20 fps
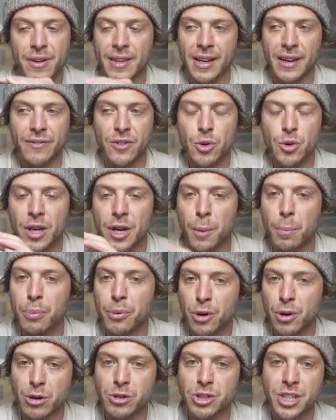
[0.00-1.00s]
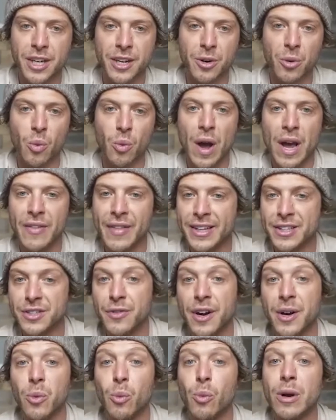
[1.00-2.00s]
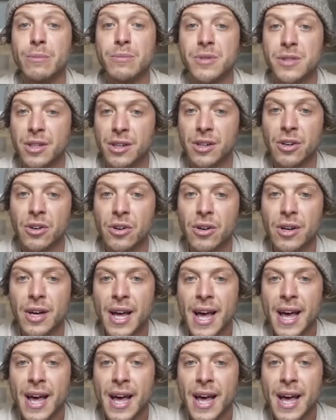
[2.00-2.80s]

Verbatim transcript: if you can approach it in a way that's very whimsical,